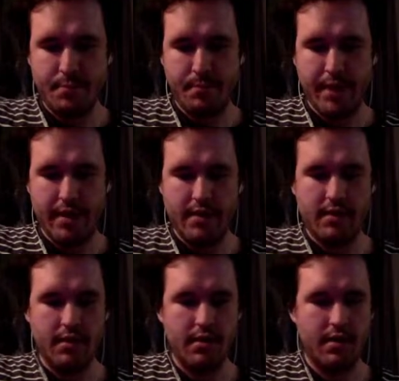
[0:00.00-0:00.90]
Beta
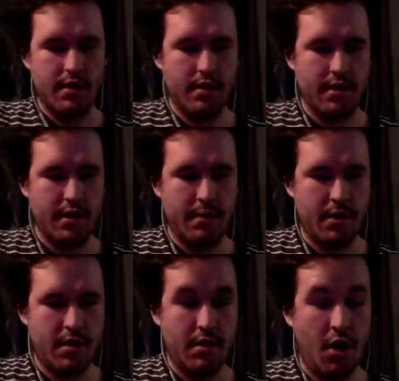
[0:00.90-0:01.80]
and gamma.
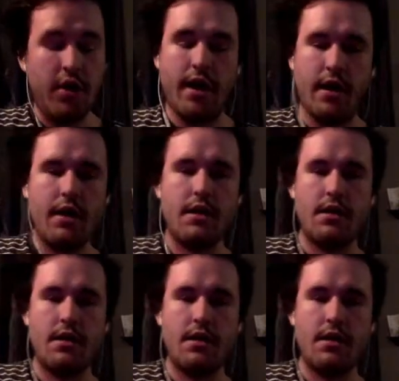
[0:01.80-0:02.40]
Okay.